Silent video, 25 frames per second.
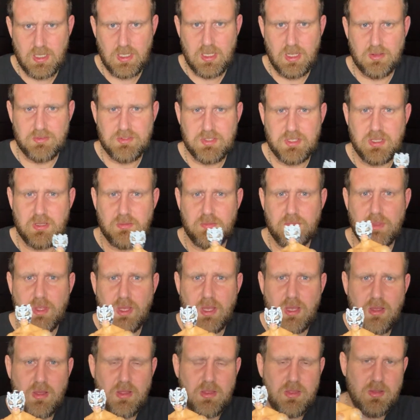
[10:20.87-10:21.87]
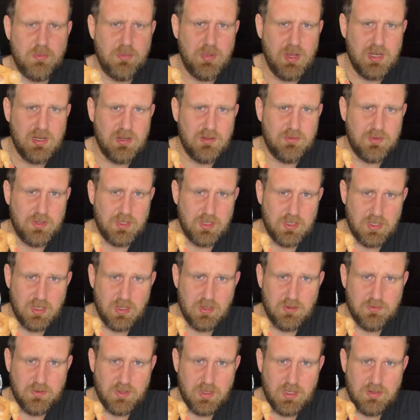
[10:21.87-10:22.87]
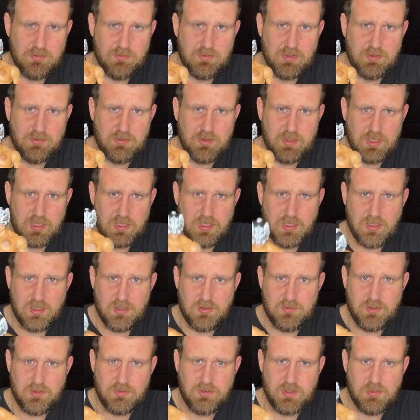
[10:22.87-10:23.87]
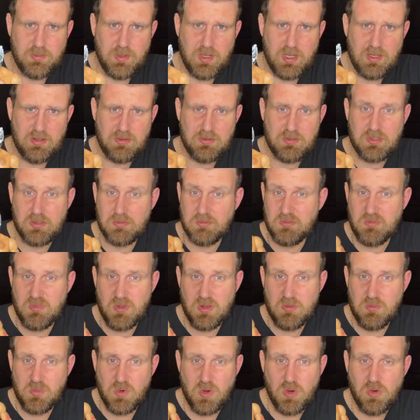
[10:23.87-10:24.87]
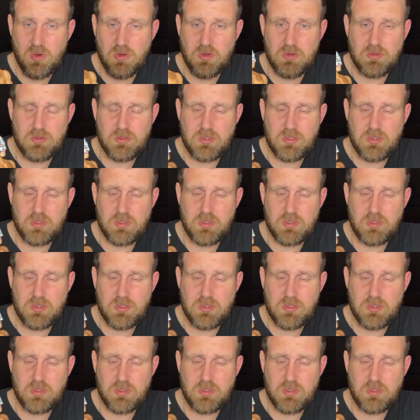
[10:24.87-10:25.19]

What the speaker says: I've seen the Penta figure go for like 50 pounds and more.